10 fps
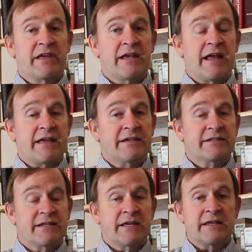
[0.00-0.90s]
the
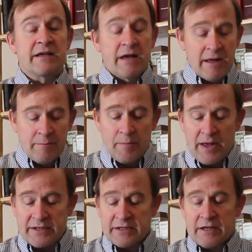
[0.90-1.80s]
NAET,
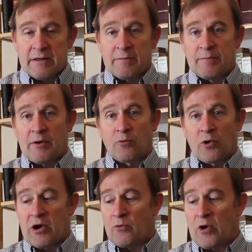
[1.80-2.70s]
but
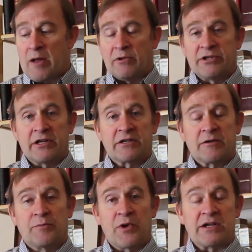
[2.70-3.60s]
we're able to
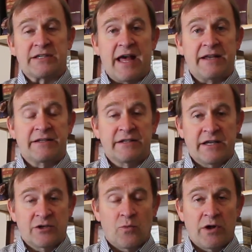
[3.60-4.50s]
compress that
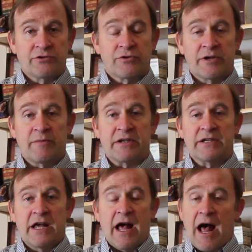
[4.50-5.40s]
into one
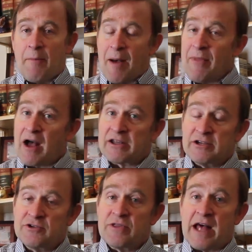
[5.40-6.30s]
treatment. I'm not
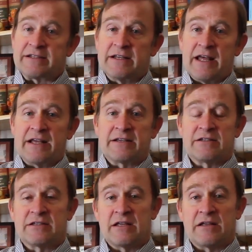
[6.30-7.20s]
going to do that today
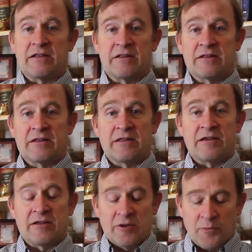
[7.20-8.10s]
because
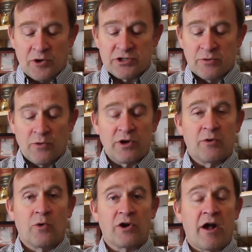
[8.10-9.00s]
the person we're
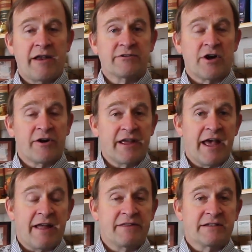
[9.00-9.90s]
going to work on has
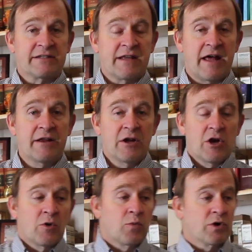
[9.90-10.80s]
already had this done.
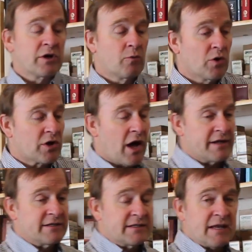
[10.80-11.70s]
We're going to work
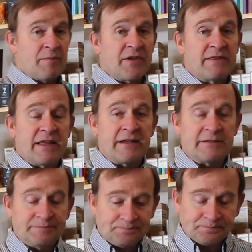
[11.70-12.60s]
on something
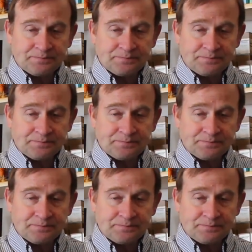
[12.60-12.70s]
that